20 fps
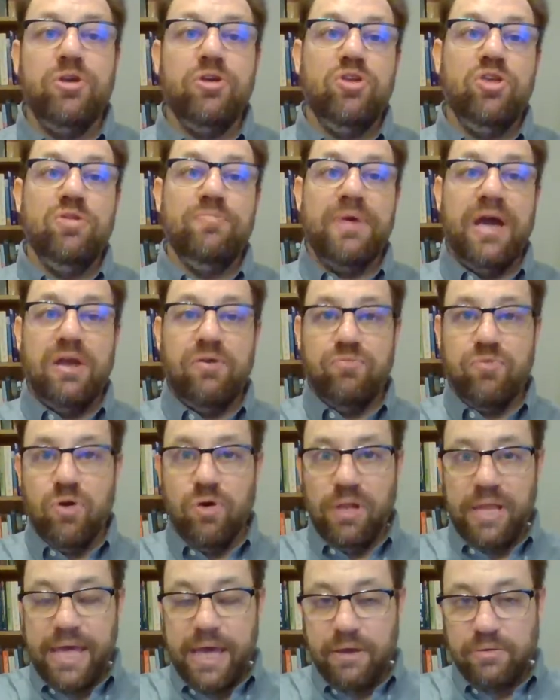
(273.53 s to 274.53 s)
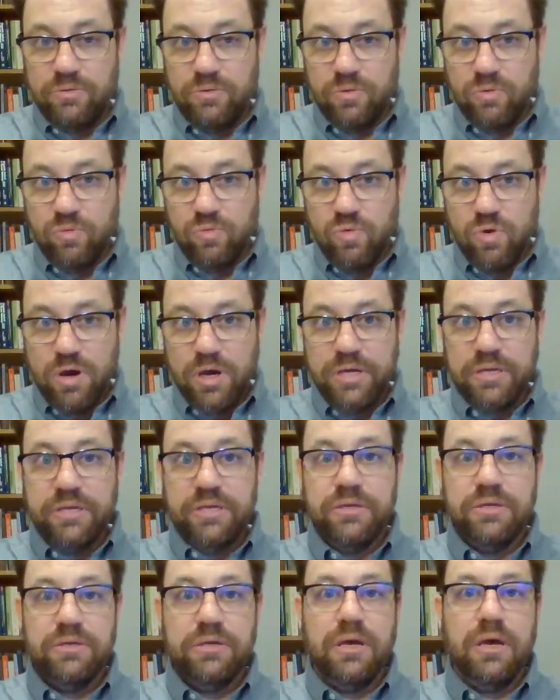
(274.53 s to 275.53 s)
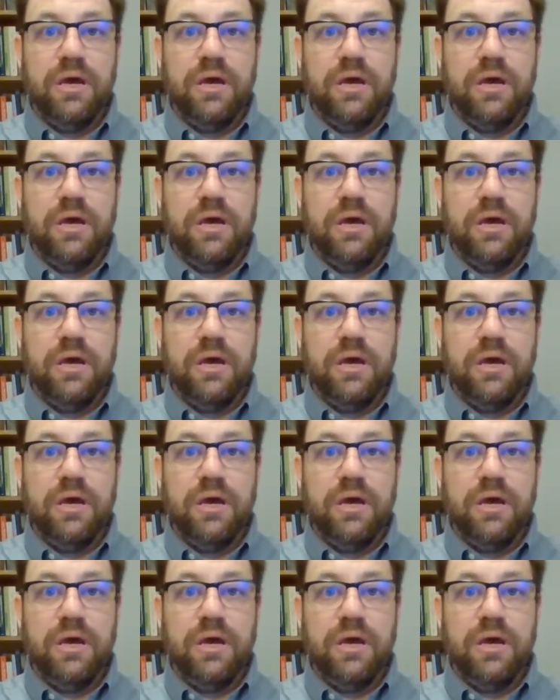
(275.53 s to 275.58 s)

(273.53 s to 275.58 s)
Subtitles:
You might roll out one